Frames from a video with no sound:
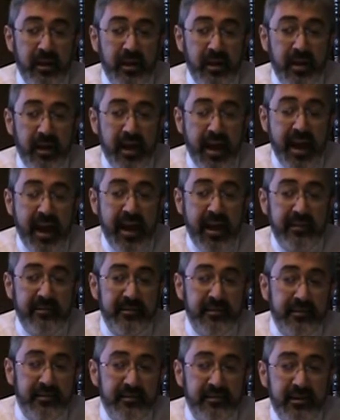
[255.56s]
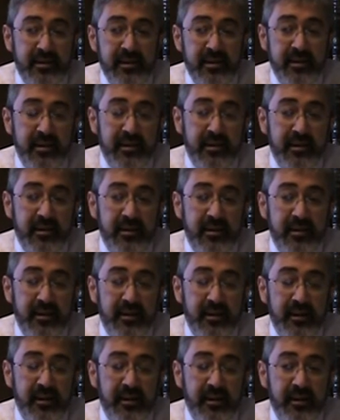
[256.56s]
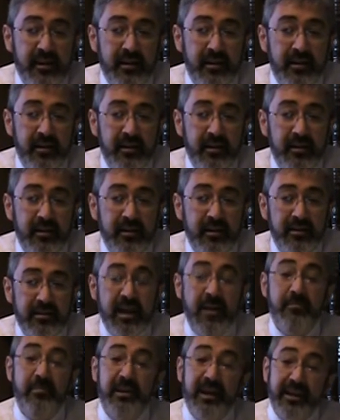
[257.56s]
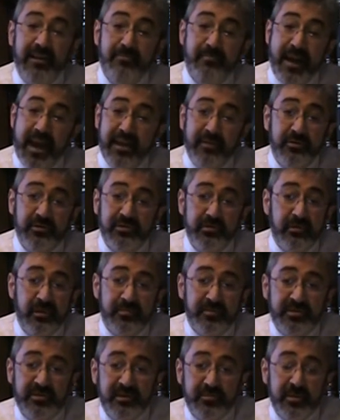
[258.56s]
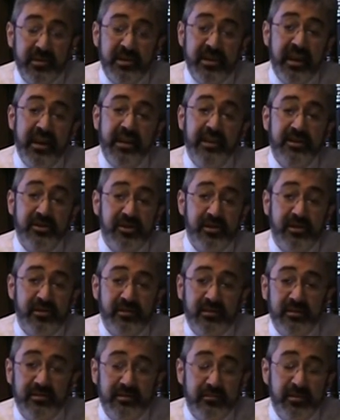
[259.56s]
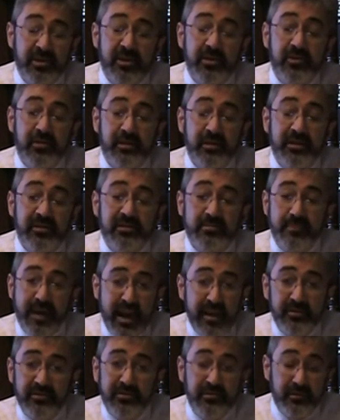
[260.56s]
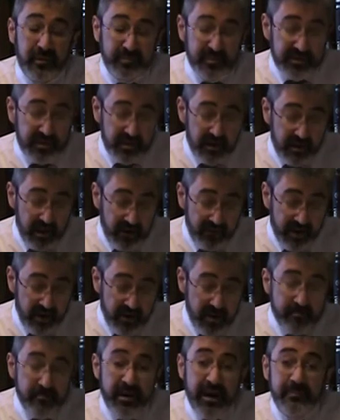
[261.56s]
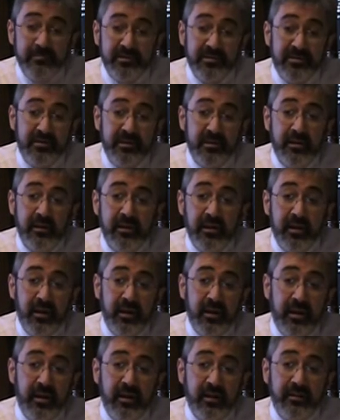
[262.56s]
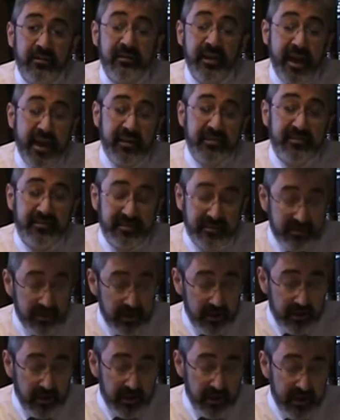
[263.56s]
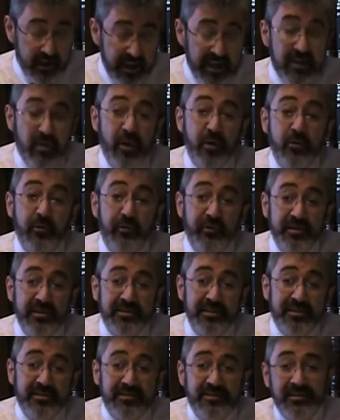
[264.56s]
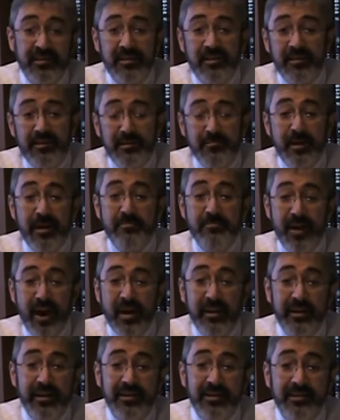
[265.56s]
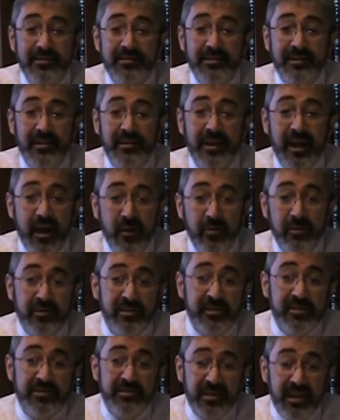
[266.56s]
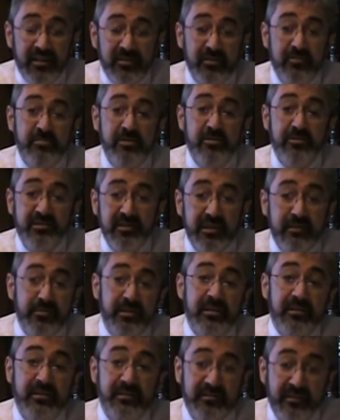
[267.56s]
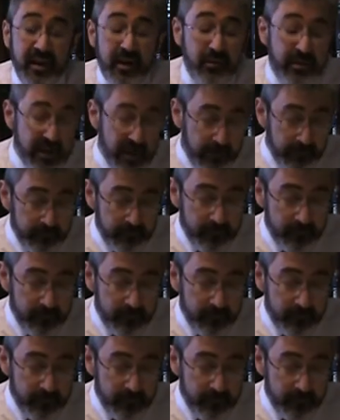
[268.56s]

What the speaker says: had the Yemenite manuscript, some of the earliest manuscripts of HaRambam's texts. Anyone who visits the Maimonides Heritage Center Museum in Tiberia